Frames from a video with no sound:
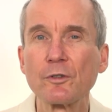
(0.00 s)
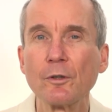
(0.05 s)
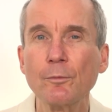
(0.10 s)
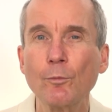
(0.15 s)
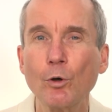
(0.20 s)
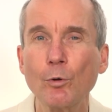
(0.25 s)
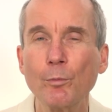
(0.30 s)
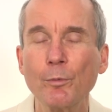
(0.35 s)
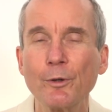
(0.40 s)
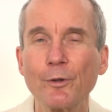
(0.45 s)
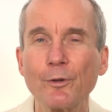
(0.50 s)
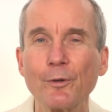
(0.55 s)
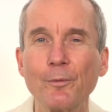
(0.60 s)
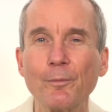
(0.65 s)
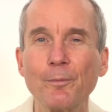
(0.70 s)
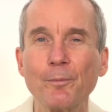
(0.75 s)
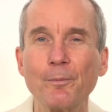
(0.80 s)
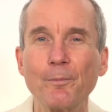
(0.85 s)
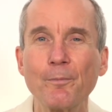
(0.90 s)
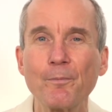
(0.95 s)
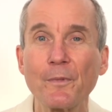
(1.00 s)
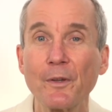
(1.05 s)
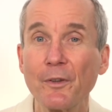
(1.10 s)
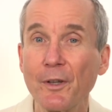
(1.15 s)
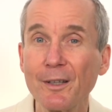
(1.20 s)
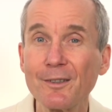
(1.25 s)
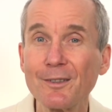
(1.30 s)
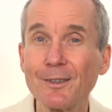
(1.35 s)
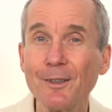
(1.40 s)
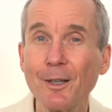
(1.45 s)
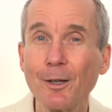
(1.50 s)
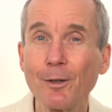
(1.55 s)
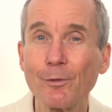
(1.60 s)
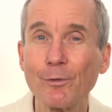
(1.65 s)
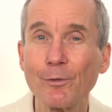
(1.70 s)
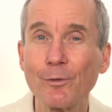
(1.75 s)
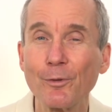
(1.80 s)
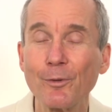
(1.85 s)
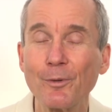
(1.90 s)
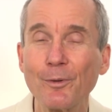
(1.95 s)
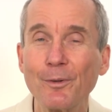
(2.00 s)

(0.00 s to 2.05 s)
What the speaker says: a moment. And that's enough.